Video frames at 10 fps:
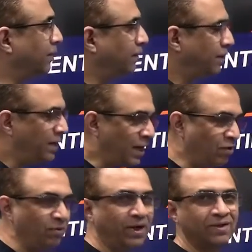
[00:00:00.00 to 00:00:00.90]
now
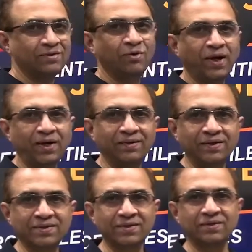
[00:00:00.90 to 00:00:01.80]
let us look at
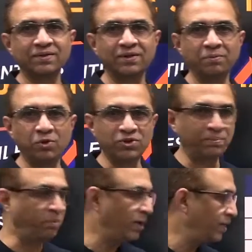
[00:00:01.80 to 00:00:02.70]
this, the most
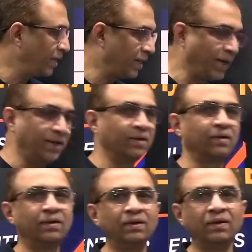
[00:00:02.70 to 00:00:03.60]
important thing. Again,
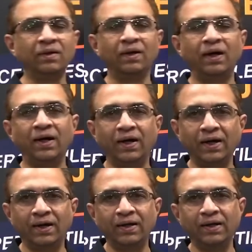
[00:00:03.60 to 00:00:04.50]

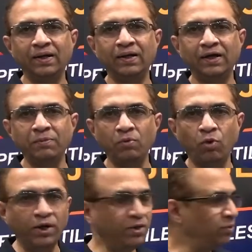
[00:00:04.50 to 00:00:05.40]
let me
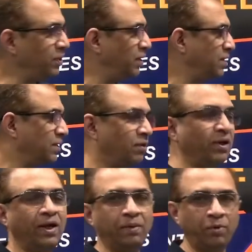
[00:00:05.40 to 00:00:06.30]
warn you that these are
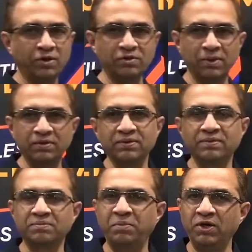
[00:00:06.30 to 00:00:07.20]
all
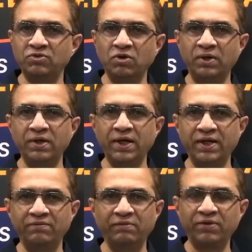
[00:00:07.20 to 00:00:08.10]
approximations based on
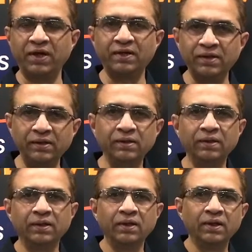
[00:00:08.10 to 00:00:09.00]
data we've collected,
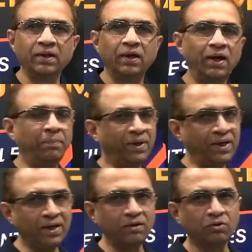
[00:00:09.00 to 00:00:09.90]
but
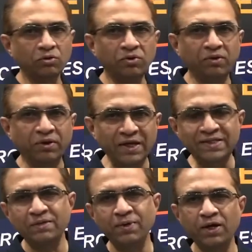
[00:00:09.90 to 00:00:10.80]
there are
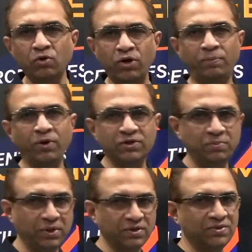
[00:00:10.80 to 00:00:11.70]
reasonably good
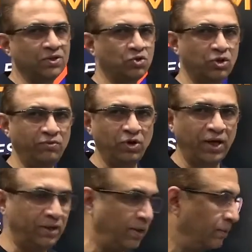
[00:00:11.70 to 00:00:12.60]
approximations, just to give you an
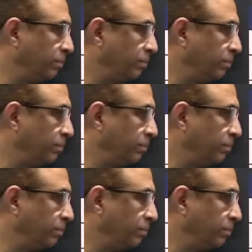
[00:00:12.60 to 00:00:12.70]
idea.